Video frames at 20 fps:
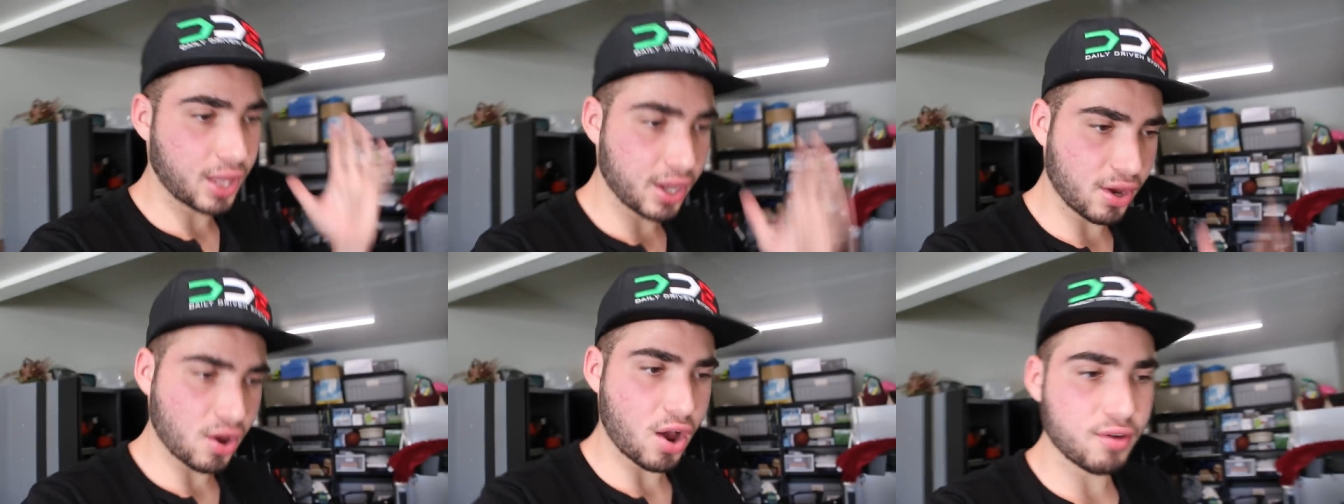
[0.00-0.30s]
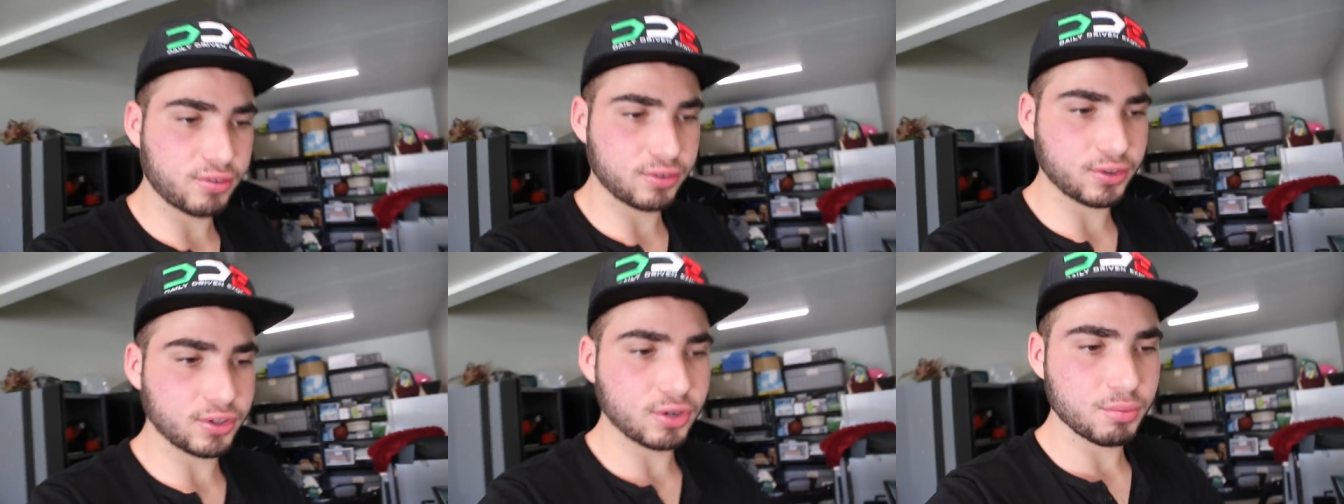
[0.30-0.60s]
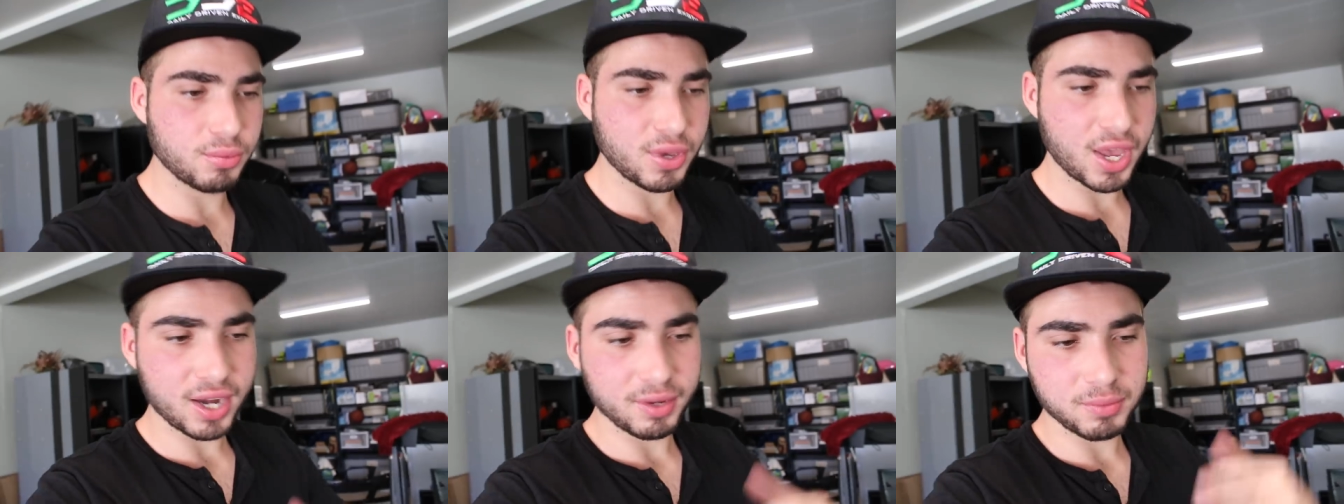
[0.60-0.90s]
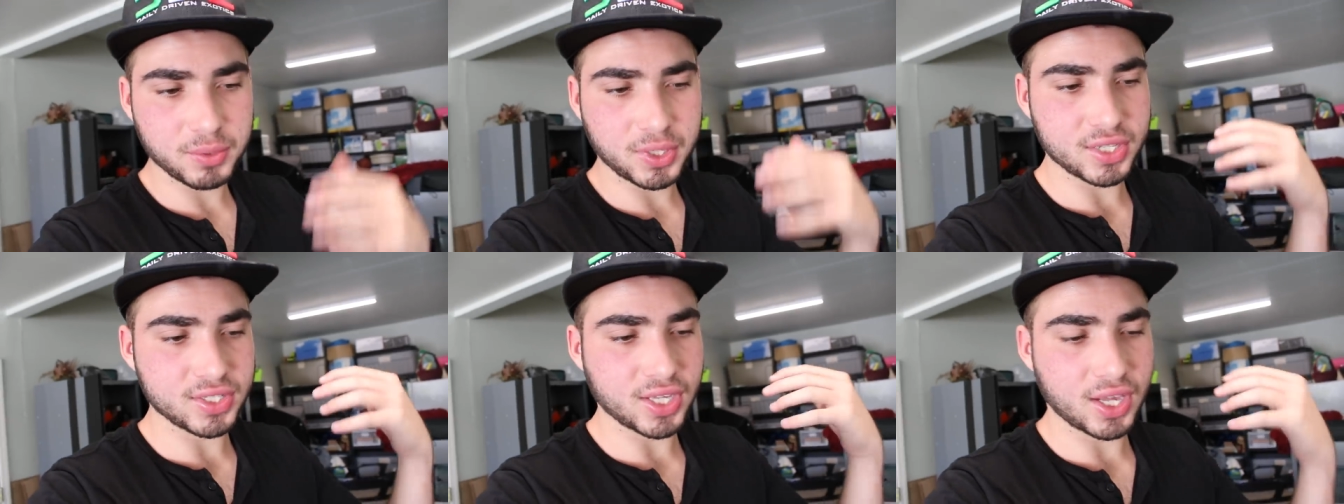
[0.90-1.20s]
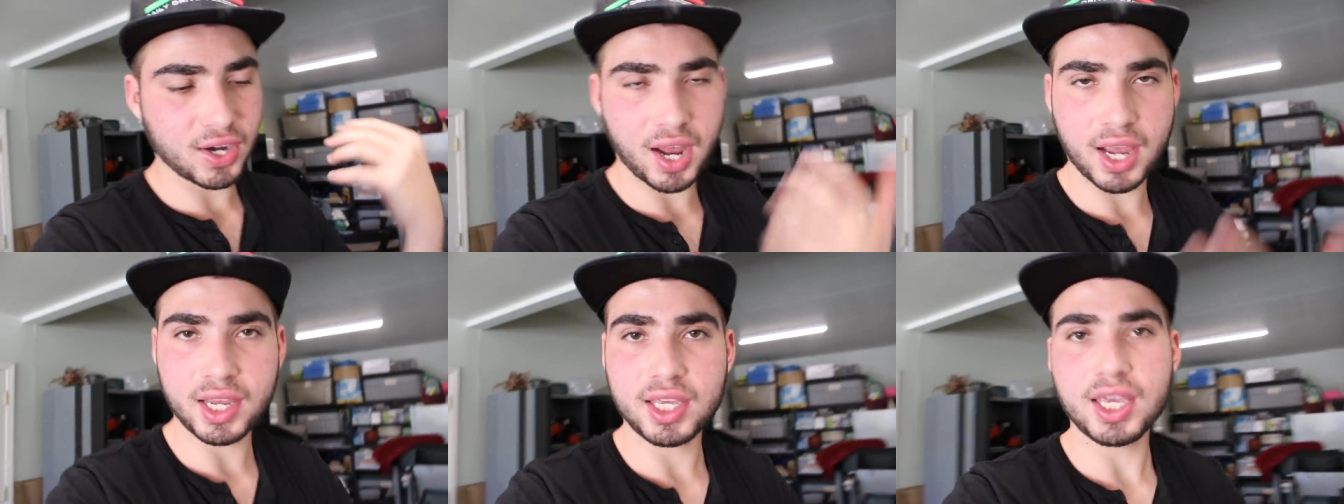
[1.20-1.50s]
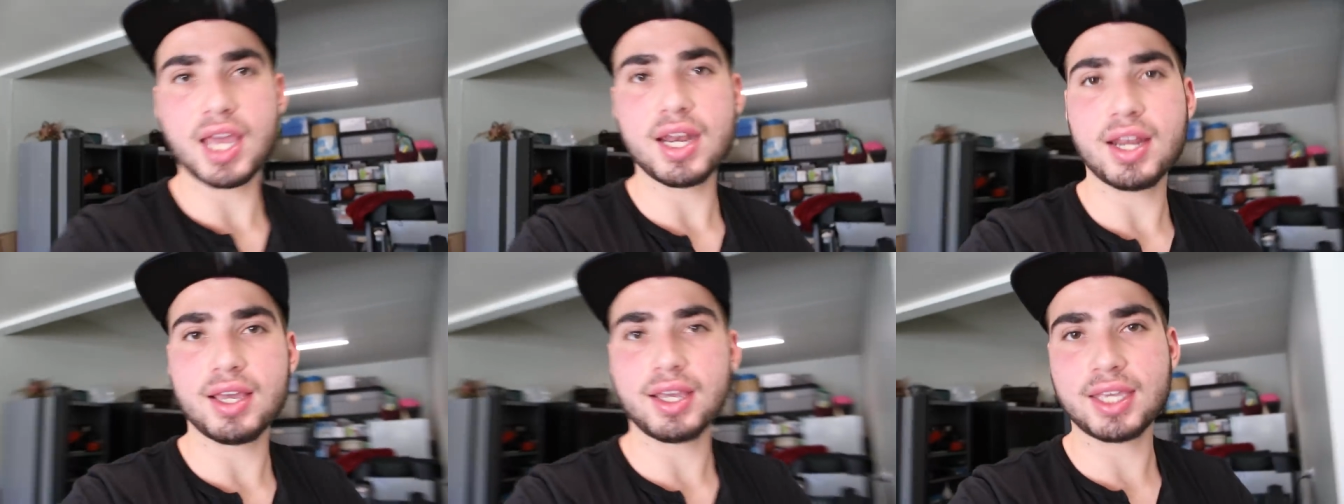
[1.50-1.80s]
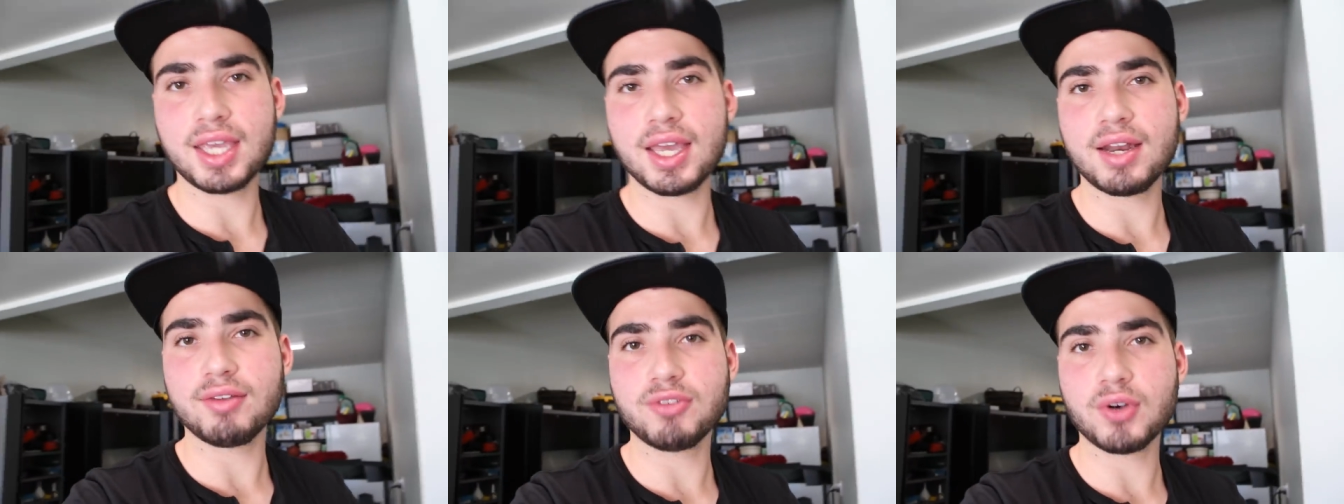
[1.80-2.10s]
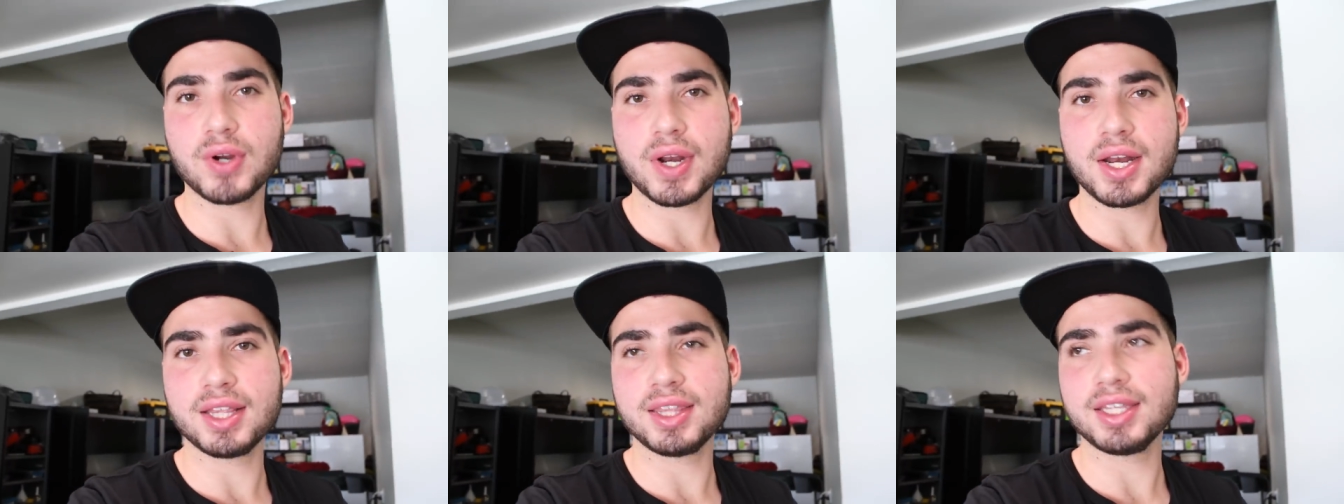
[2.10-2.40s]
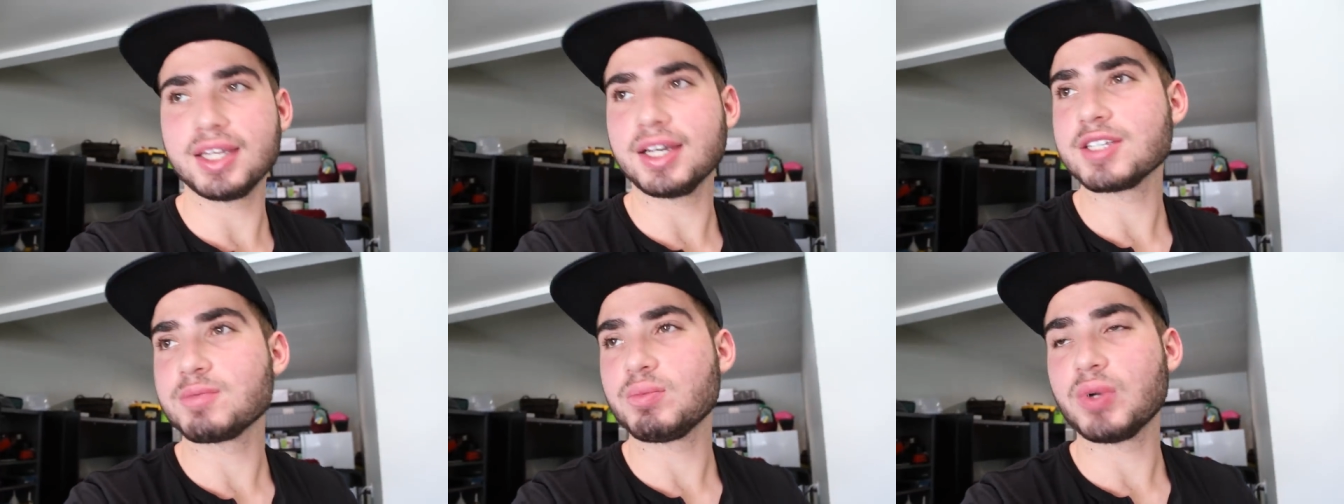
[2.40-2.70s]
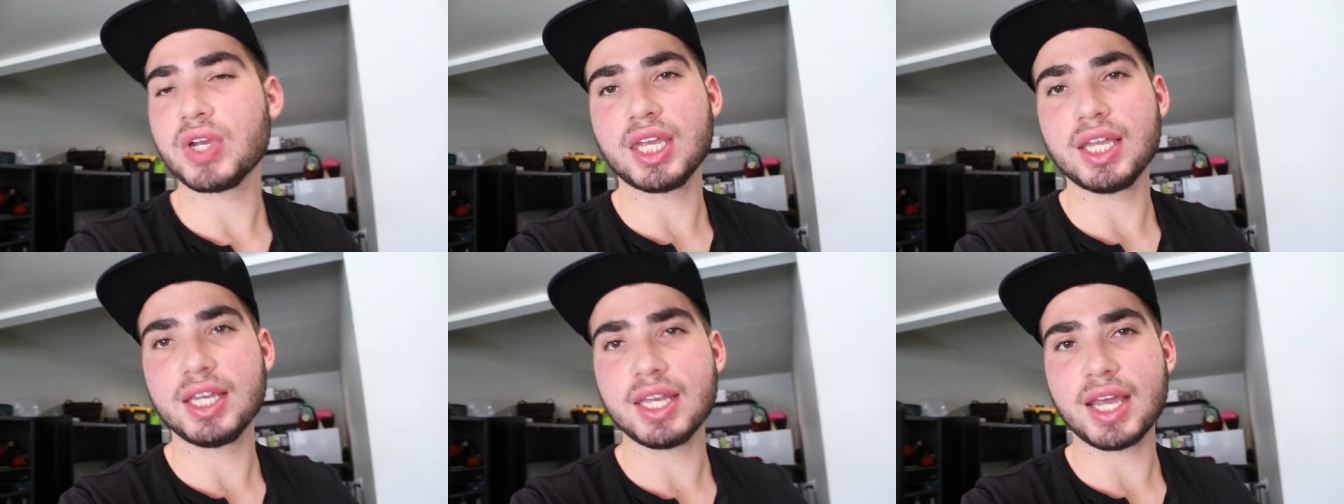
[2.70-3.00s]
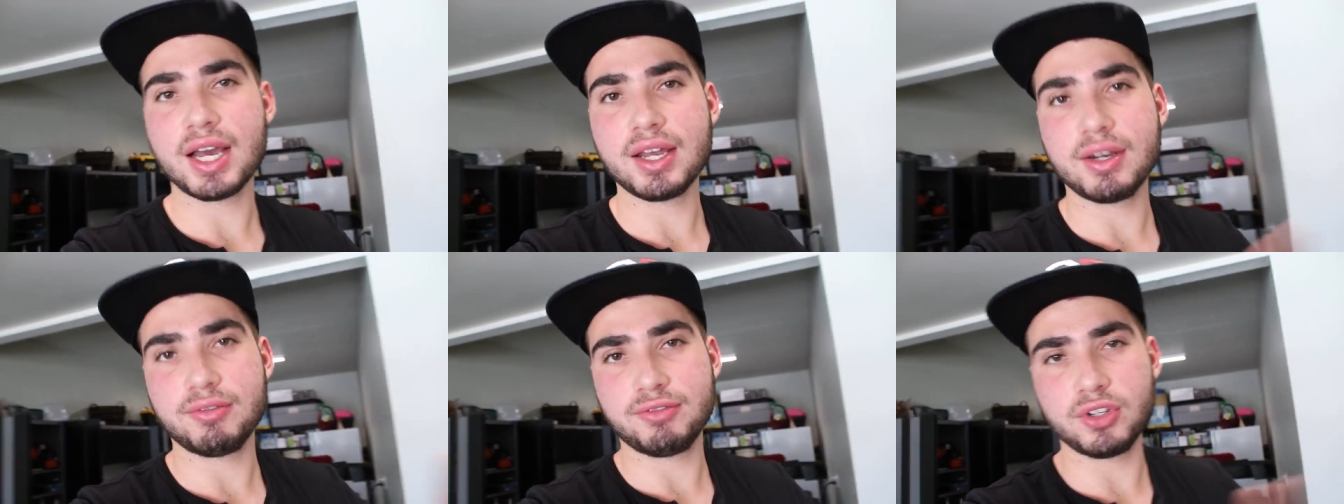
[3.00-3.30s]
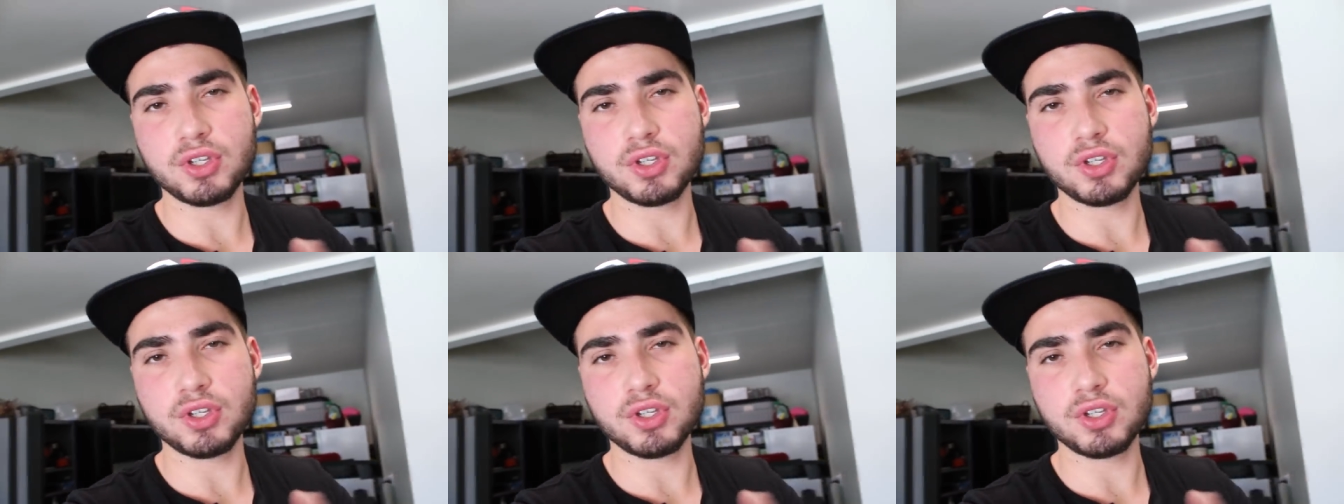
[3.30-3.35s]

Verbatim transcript: lay off a little bit because I, I, can't I can't afford anything else breaking down.